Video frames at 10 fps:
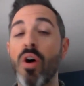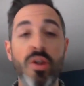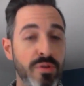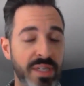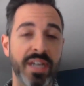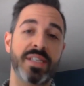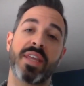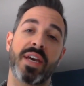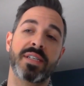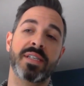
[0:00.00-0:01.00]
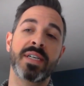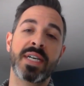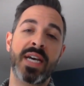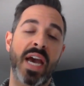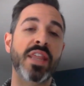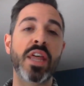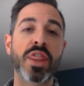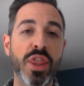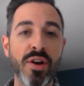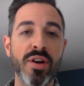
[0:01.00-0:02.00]
all those kinds of things. And
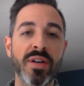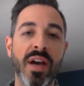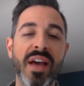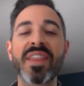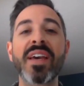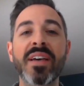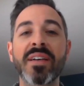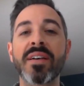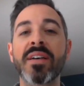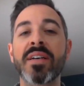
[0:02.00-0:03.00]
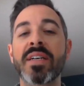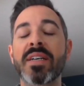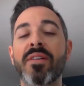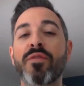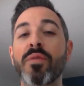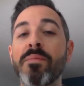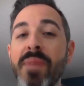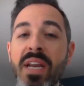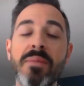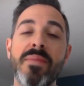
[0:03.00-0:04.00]
then 3rd, I think for
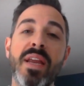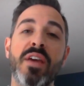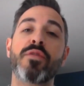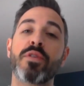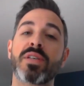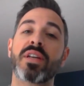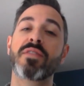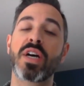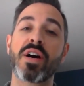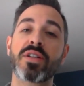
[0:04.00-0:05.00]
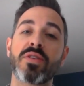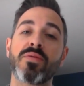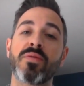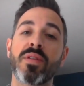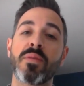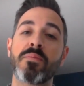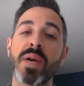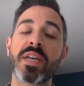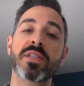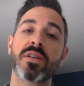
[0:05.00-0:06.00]
many, many folks that I've talked to, the
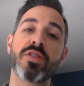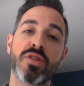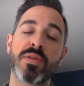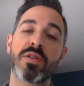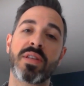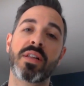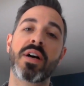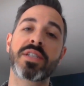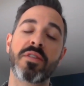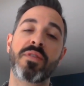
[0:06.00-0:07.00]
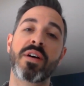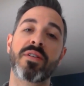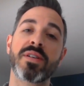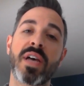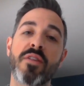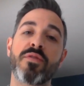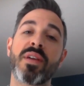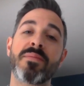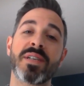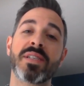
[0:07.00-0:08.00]
biggest contribution that Lost in Founder has had for
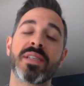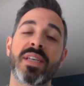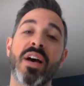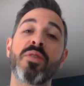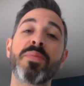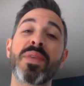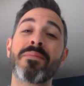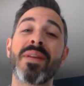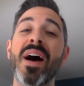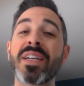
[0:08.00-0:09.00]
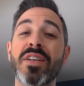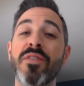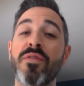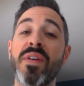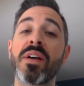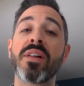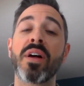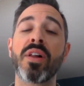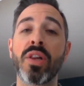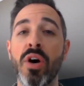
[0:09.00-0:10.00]
them is it's helped them not to feel
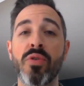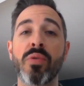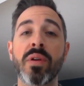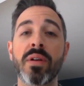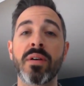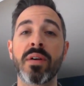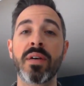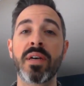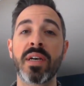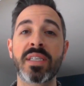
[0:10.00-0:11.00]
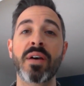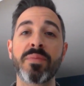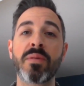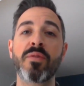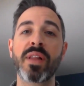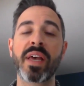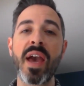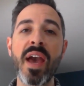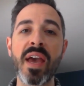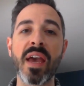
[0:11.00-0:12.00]
alone. It's helped them to feel like,
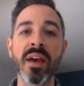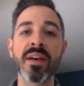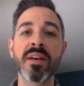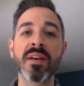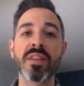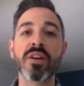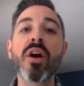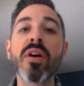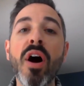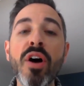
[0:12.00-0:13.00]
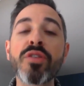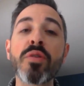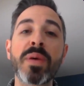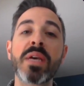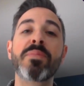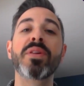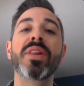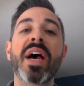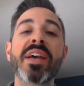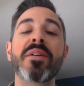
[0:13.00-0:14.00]
hey, there are other people
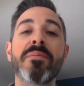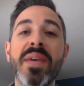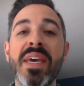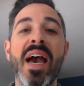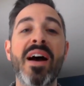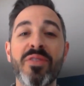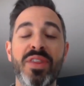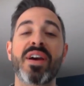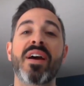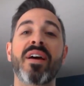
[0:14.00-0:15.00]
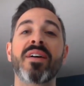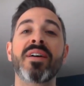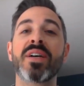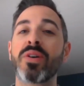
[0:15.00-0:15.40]
like me out there